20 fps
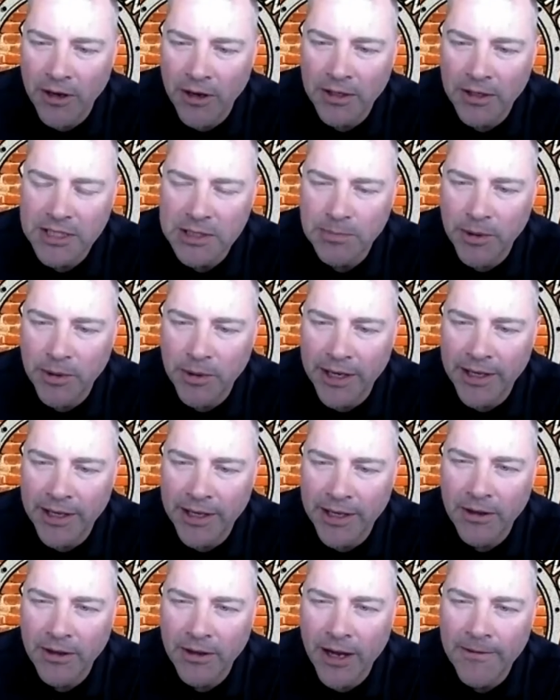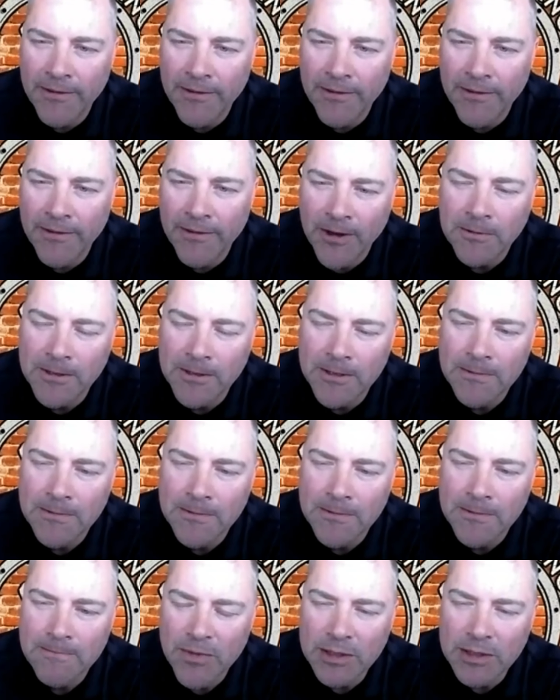urologist, but I
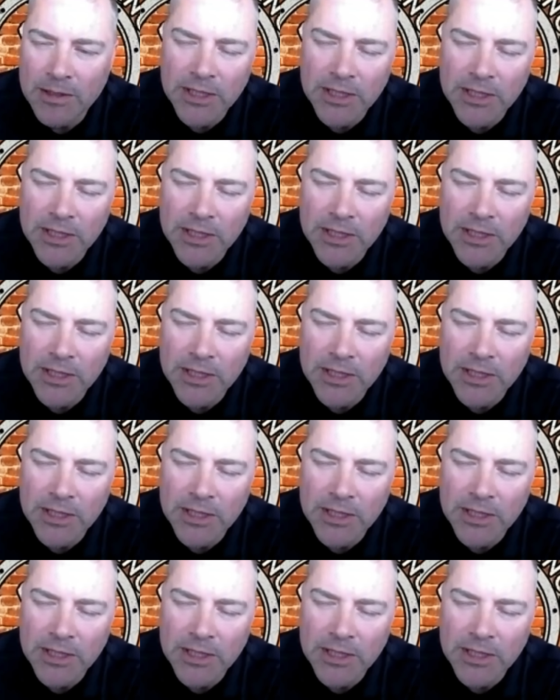felt,